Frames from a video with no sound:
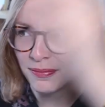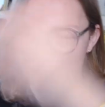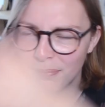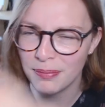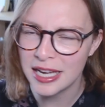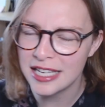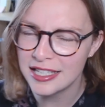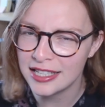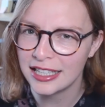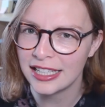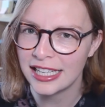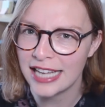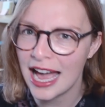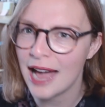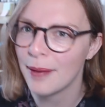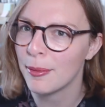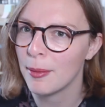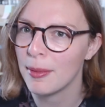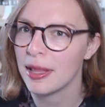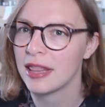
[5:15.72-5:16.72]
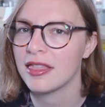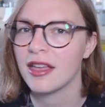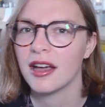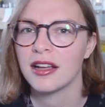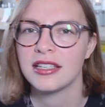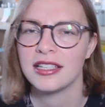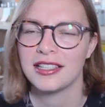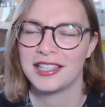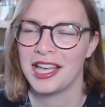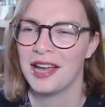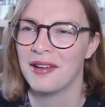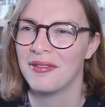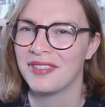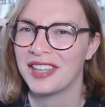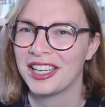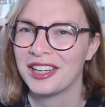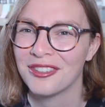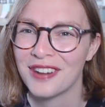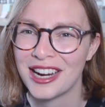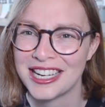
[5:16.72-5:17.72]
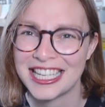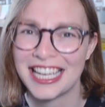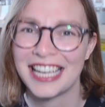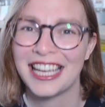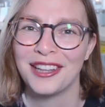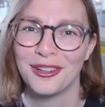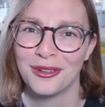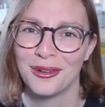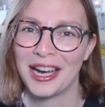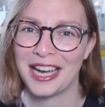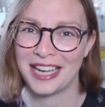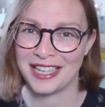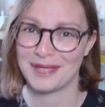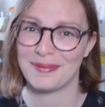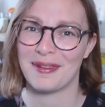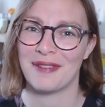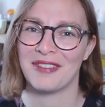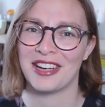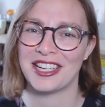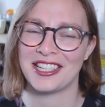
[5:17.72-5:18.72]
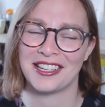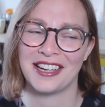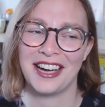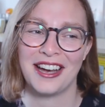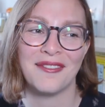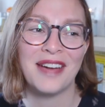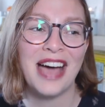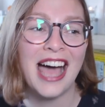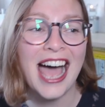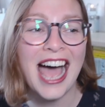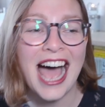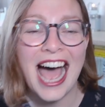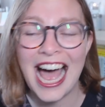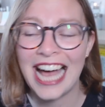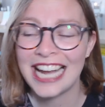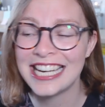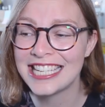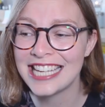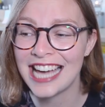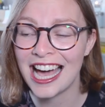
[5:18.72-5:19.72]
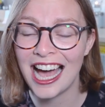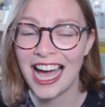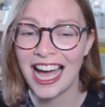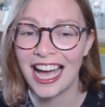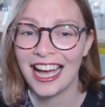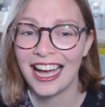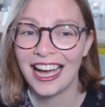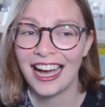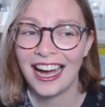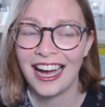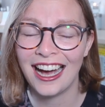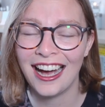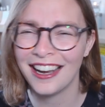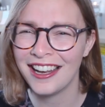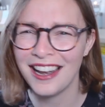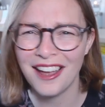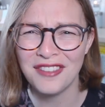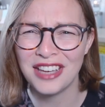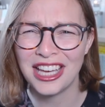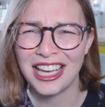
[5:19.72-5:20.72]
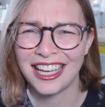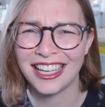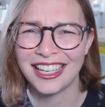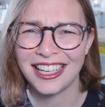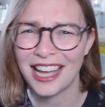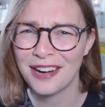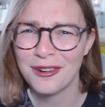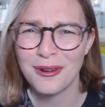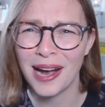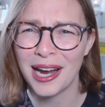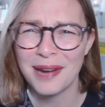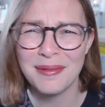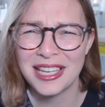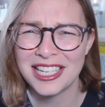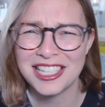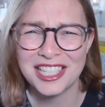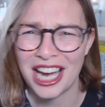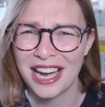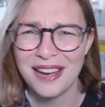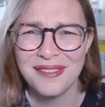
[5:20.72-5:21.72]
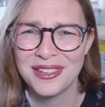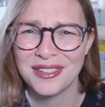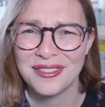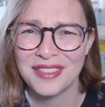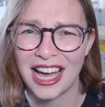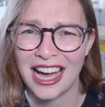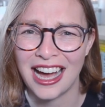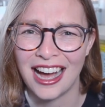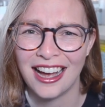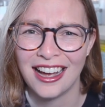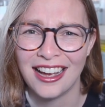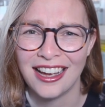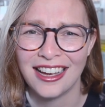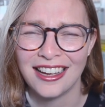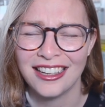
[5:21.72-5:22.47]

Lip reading: basically am a mid-30s something already in the way I spend my time. And I love it. Like, why be ashamed of that?